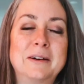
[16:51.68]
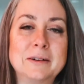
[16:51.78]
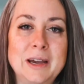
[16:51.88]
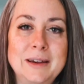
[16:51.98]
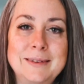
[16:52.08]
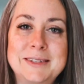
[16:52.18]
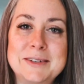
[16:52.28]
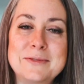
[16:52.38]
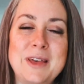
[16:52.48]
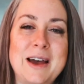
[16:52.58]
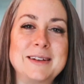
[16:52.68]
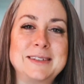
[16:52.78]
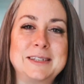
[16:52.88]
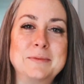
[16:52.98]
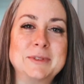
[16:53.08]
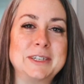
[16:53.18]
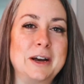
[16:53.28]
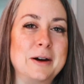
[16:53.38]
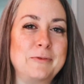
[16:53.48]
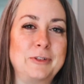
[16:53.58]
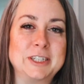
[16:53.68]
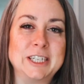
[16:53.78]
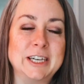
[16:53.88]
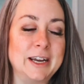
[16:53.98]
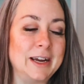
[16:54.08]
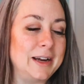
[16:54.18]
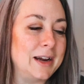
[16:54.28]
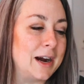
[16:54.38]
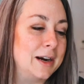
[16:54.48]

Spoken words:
Okay, so that sums it up for today.